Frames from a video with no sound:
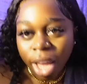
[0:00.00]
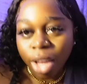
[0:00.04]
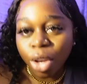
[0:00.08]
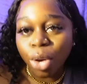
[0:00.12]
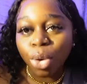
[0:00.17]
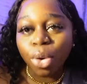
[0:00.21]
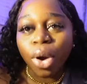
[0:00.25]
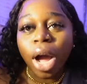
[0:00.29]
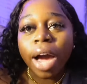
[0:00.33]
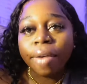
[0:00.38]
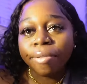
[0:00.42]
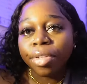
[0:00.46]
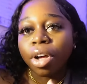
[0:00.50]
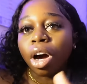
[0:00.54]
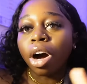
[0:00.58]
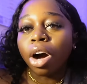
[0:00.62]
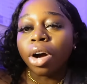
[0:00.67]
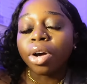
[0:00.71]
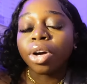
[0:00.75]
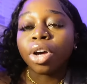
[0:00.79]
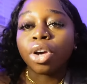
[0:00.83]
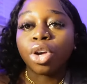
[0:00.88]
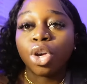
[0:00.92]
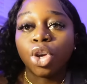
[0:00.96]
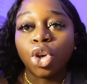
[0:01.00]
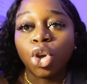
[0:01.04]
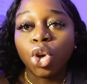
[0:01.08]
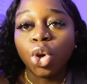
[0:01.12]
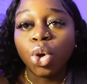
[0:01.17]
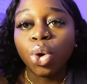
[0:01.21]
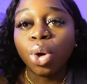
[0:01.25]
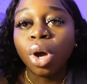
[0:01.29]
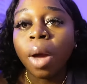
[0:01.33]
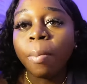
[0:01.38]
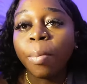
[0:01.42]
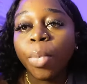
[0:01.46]
You have the hunger
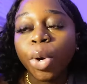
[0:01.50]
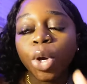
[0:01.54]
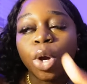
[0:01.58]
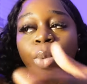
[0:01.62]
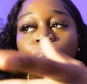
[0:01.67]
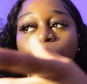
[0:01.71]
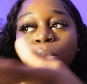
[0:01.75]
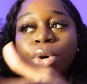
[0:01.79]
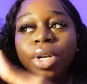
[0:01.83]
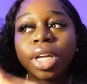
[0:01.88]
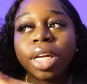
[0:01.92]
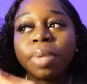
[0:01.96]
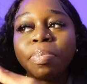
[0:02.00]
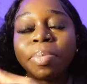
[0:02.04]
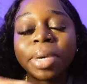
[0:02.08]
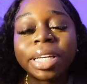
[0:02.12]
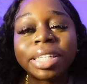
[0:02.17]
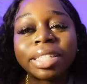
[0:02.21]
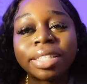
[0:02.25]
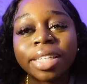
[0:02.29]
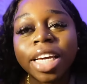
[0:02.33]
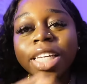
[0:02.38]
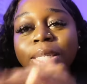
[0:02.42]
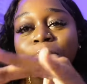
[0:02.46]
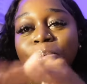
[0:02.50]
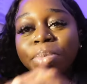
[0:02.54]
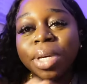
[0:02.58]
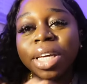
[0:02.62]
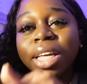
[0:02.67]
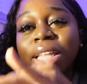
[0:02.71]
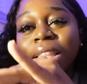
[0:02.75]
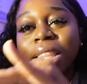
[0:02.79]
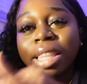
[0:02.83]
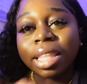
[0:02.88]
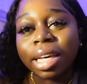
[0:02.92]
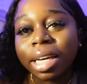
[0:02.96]
too, but your body mistakes
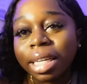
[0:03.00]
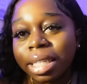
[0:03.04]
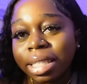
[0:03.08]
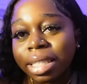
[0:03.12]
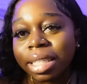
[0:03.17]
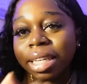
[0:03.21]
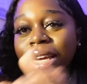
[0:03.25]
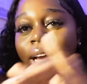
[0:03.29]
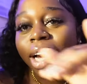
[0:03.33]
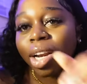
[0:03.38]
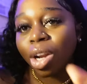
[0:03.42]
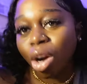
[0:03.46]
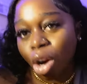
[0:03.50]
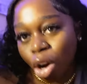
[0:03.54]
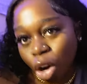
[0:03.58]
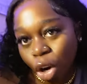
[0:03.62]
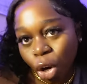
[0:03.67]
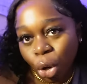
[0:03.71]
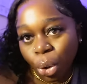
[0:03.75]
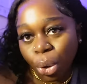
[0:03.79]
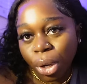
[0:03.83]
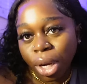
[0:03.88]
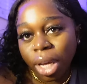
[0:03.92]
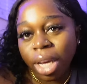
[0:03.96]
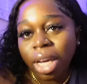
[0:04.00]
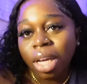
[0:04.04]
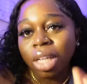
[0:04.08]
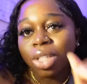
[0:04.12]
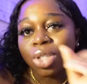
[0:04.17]
being thirsty and hungry.